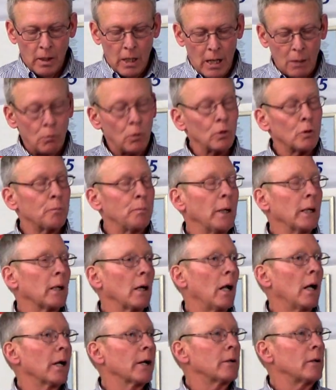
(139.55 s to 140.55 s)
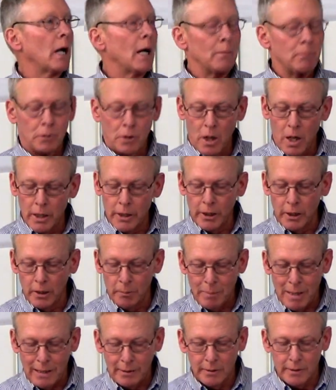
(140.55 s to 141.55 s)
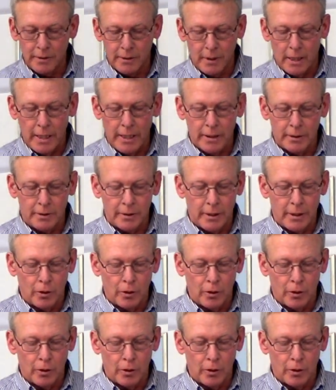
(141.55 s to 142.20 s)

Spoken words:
I won't spend a lot of time talking about the science.